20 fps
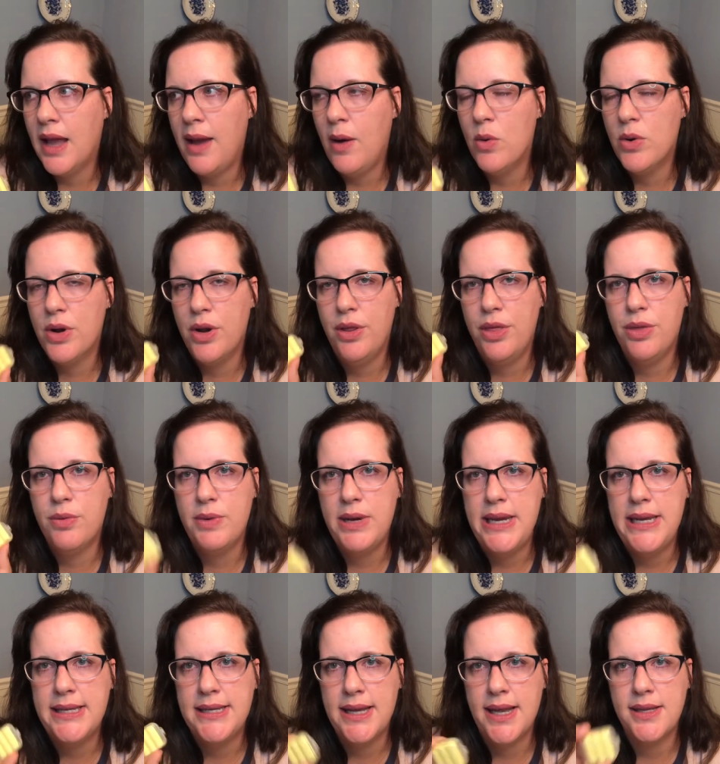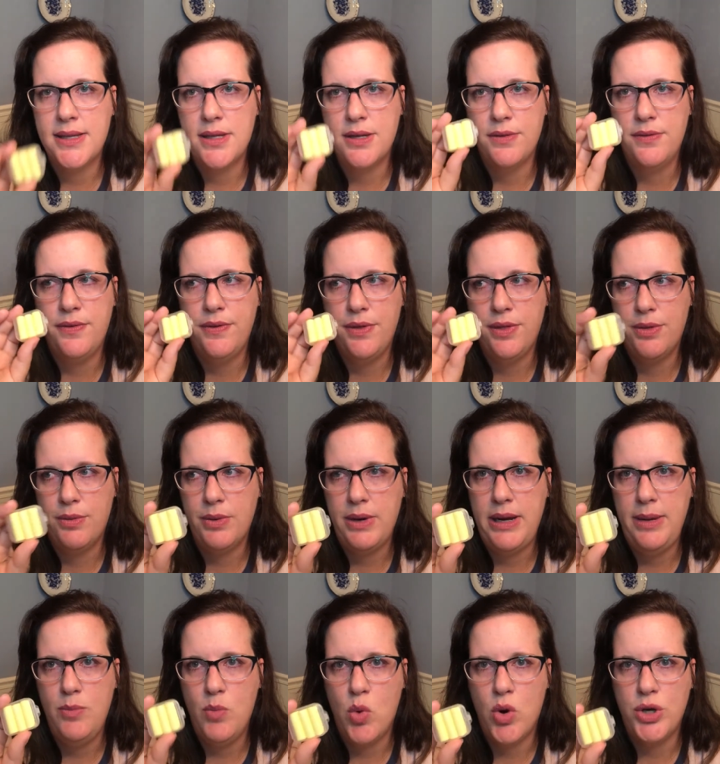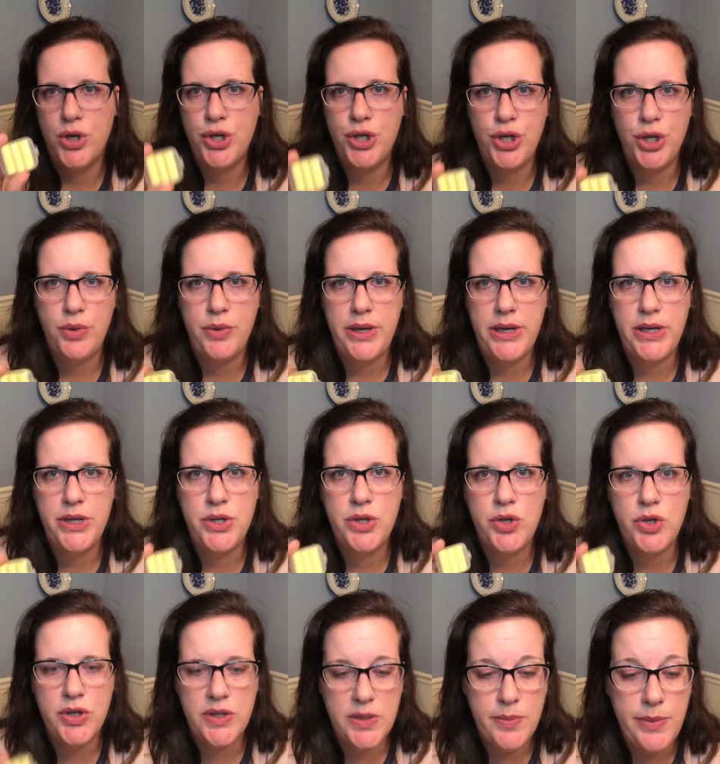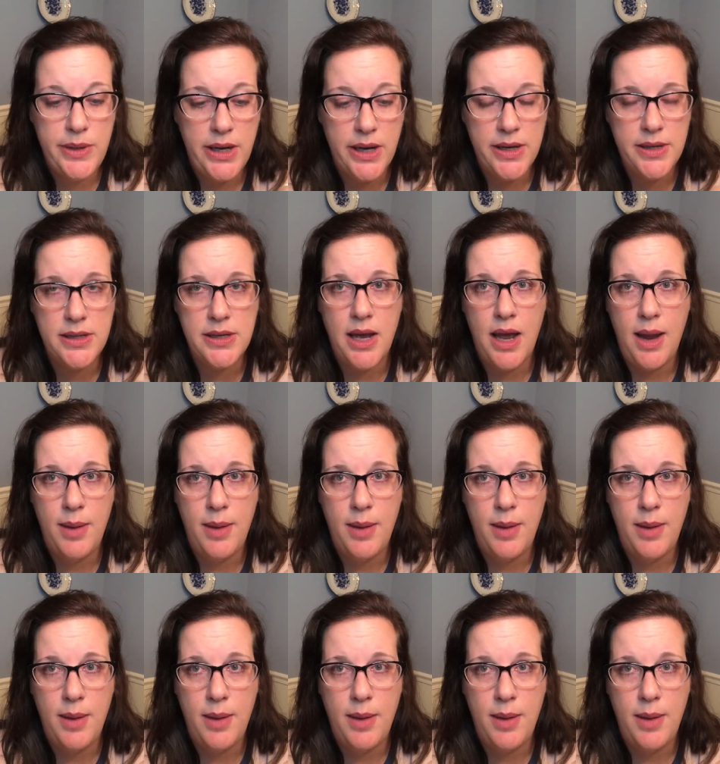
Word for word: I ordered three sets of three more CHEWIES just because